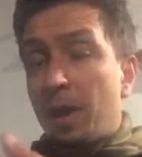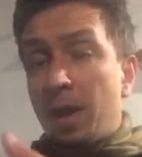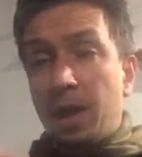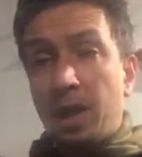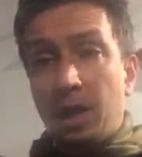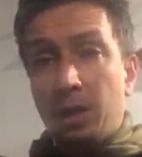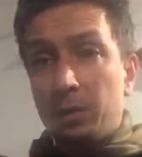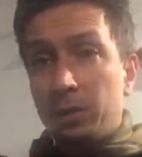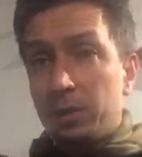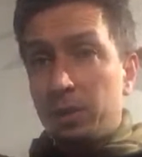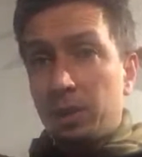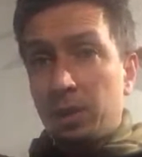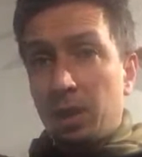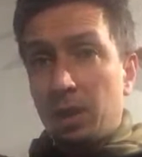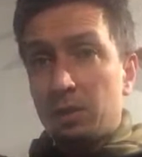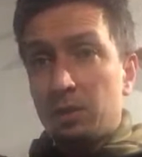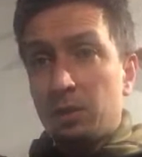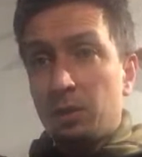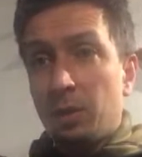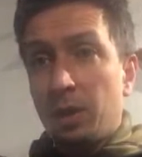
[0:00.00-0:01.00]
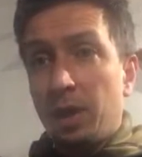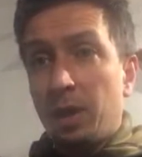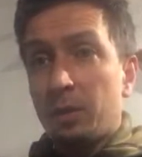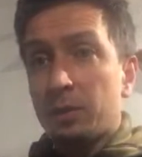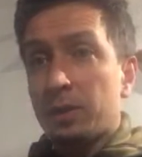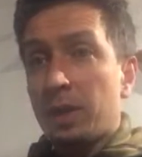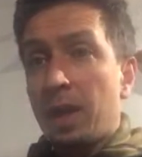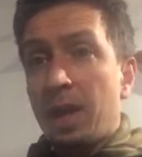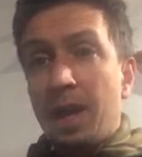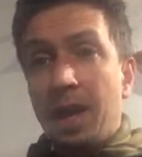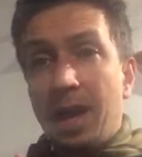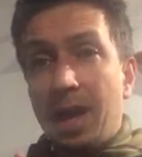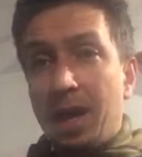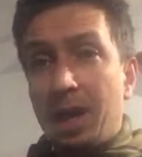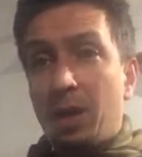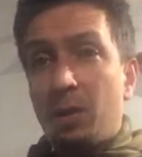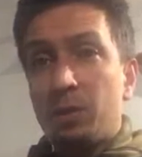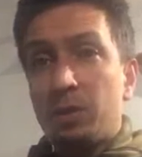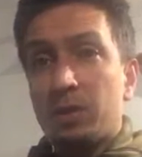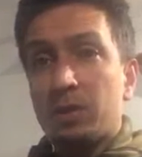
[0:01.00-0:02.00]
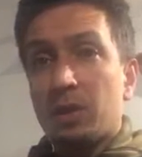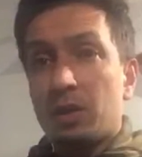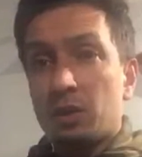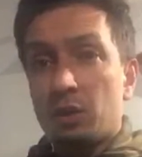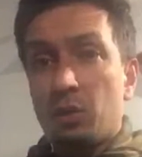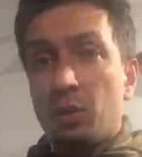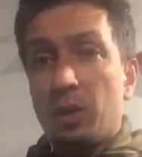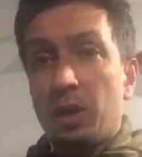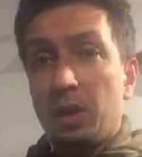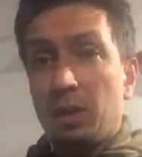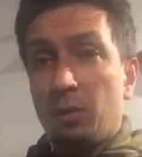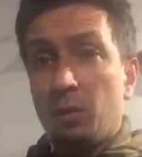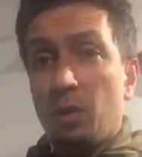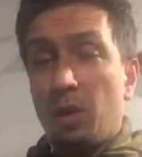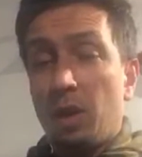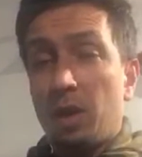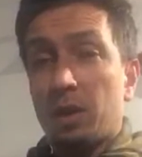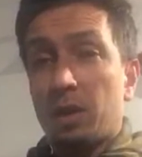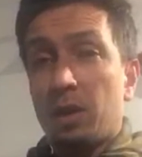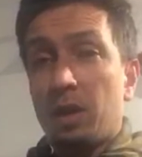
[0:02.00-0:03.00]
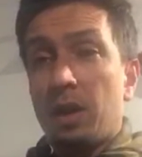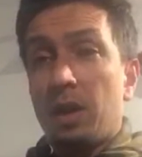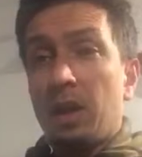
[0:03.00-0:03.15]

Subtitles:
How does it get to your house? How does a toilet work?